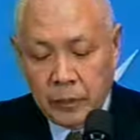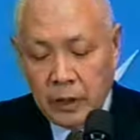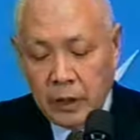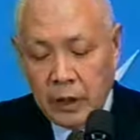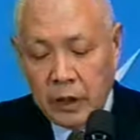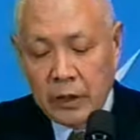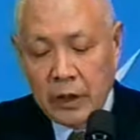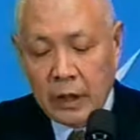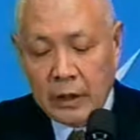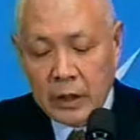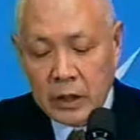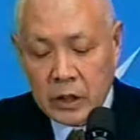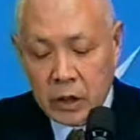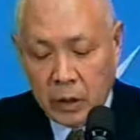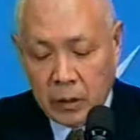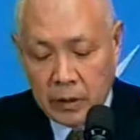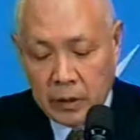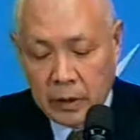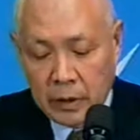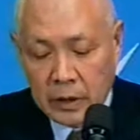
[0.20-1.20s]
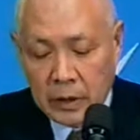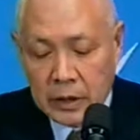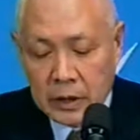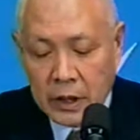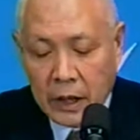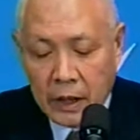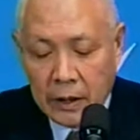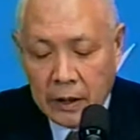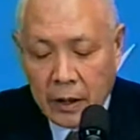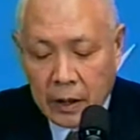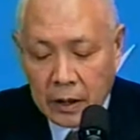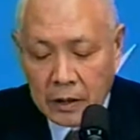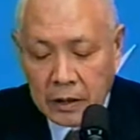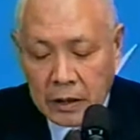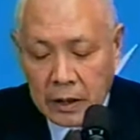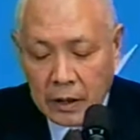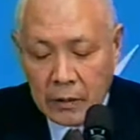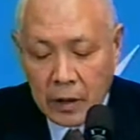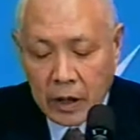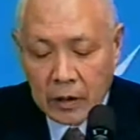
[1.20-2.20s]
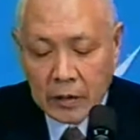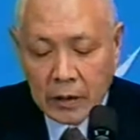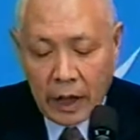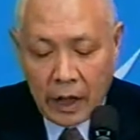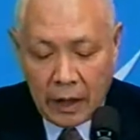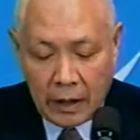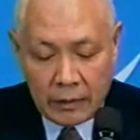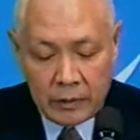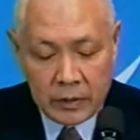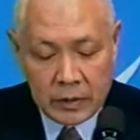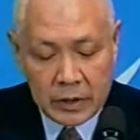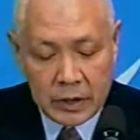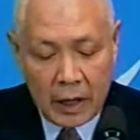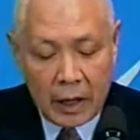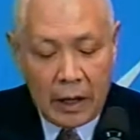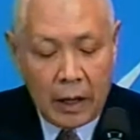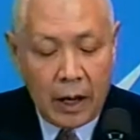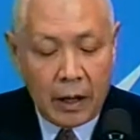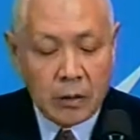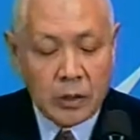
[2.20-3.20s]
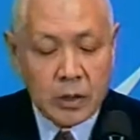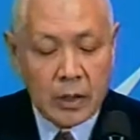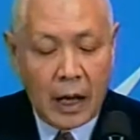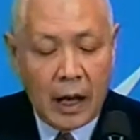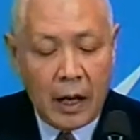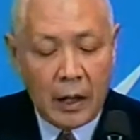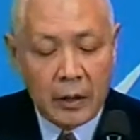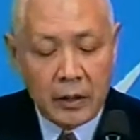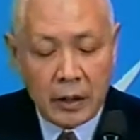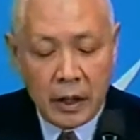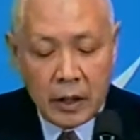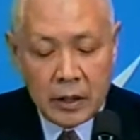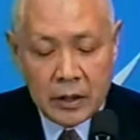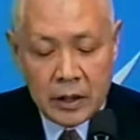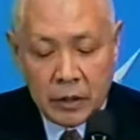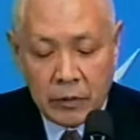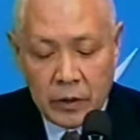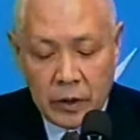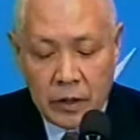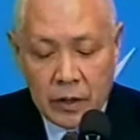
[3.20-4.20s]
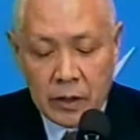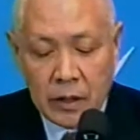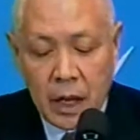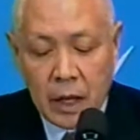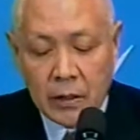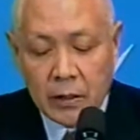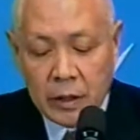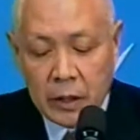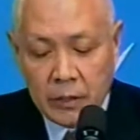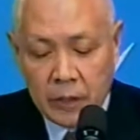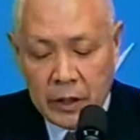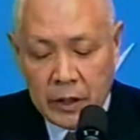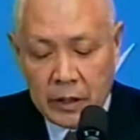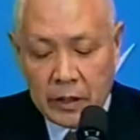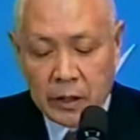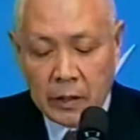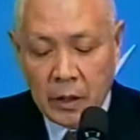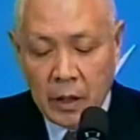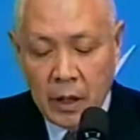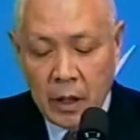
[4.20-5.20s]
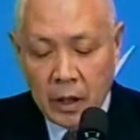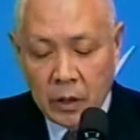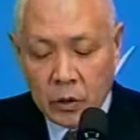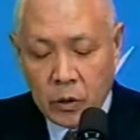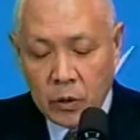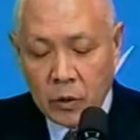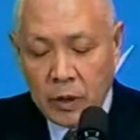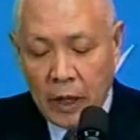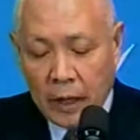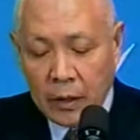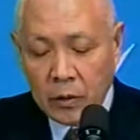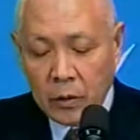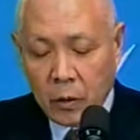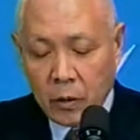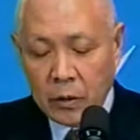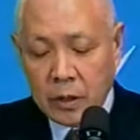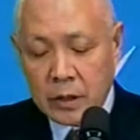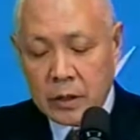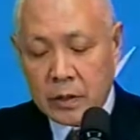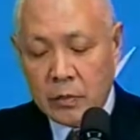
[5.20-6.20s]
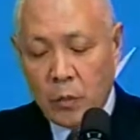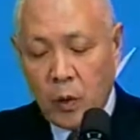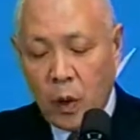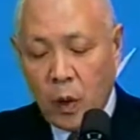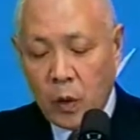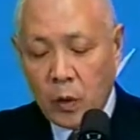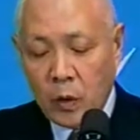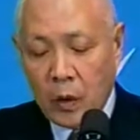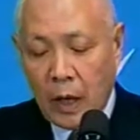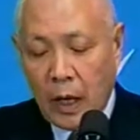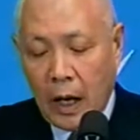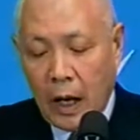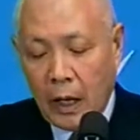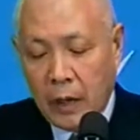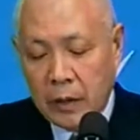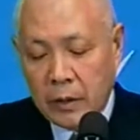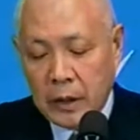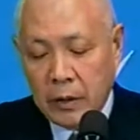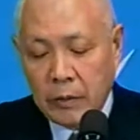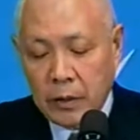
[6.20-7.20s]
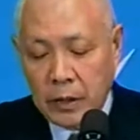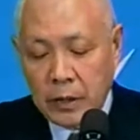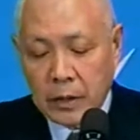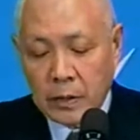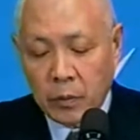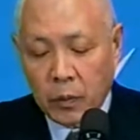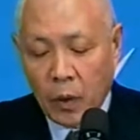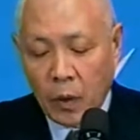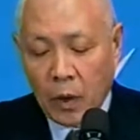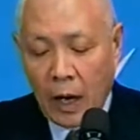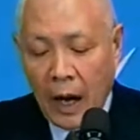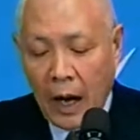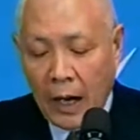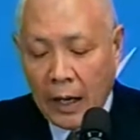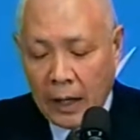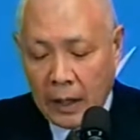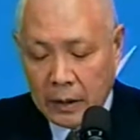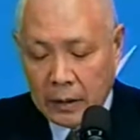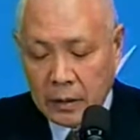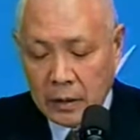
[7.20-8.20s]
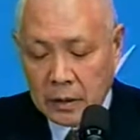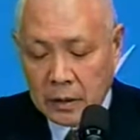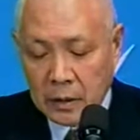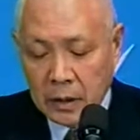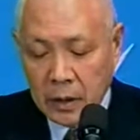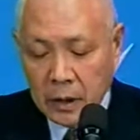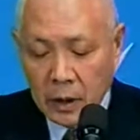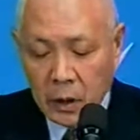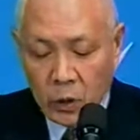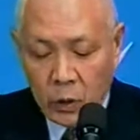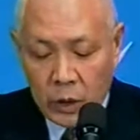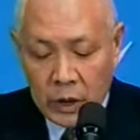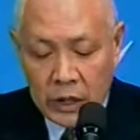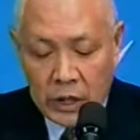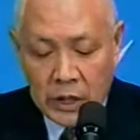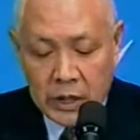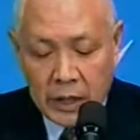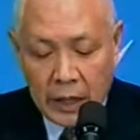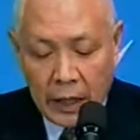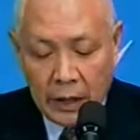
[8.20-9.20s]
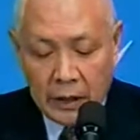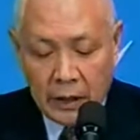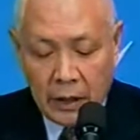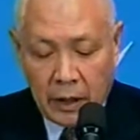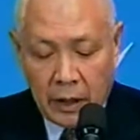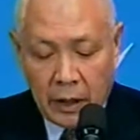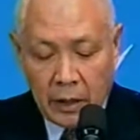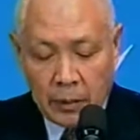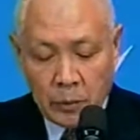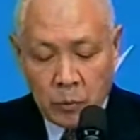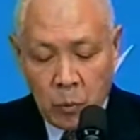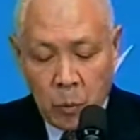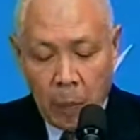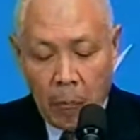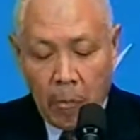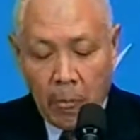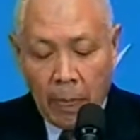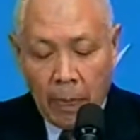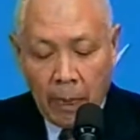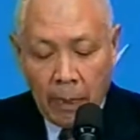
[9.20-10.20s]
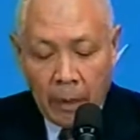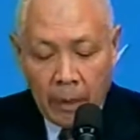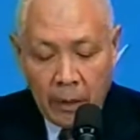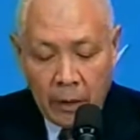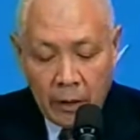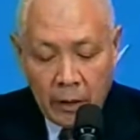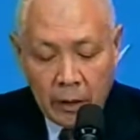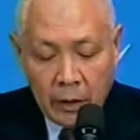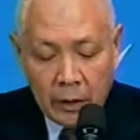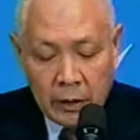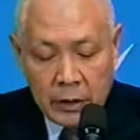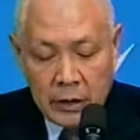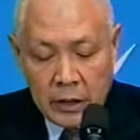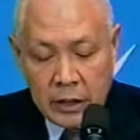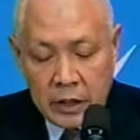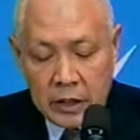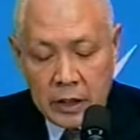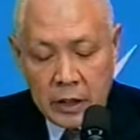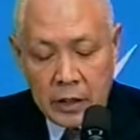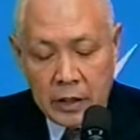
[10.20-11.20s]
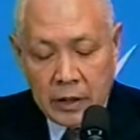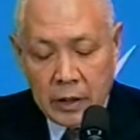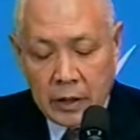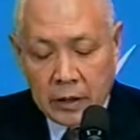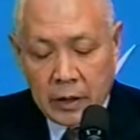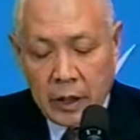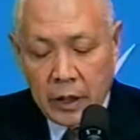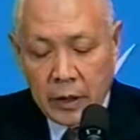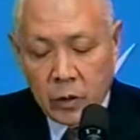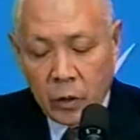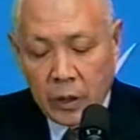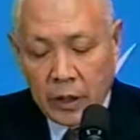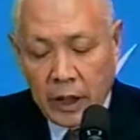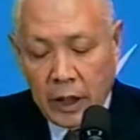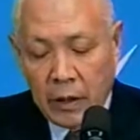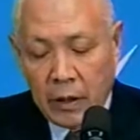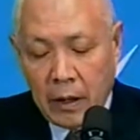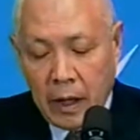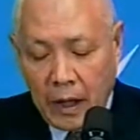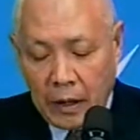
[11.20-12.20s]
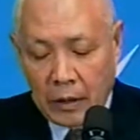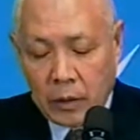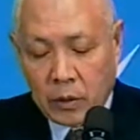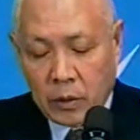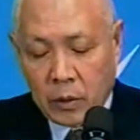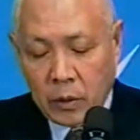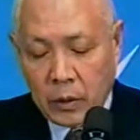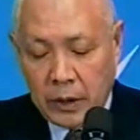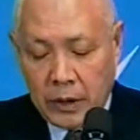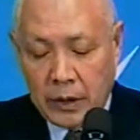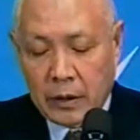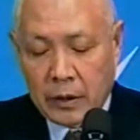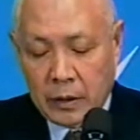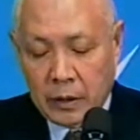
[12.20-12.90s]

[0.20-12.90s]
In addition, China has several times allowed anti-Japanese activists to land on the Japanese small islands, which China insists a territorial right to it.